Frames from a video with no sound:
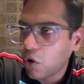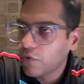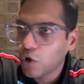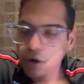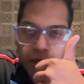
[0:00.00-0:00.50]
of
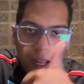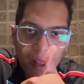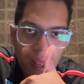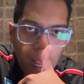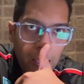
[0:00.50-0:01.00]
your
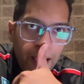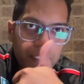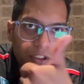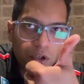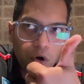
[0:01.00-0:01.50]

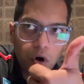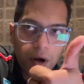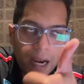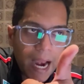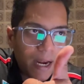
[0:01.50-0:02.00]
astronaut
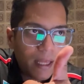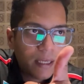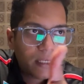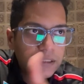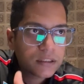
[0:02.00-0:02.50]

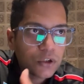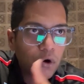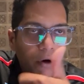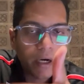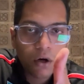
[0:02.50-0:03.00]
landings,
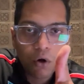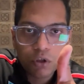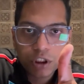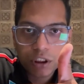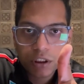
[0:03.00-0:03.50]
rocket
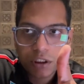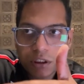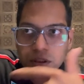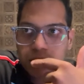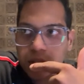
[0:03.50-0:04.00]

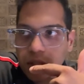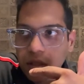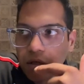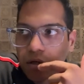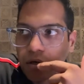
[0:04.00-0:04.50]
launches,
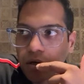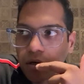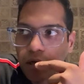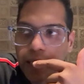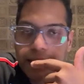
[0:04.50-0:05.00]

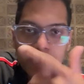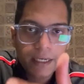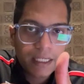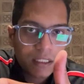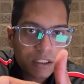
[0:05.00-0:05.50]
and the
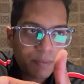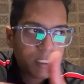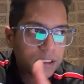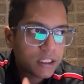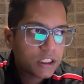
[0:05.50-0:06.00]
International Space
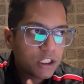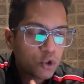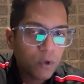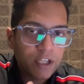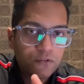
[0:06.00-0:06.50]
Station
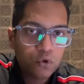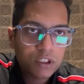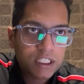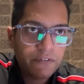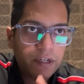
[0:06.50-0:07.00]

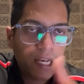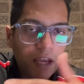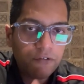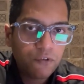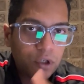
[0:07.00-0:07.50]
24/7
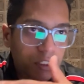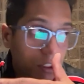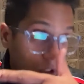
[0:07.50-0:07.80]
live footage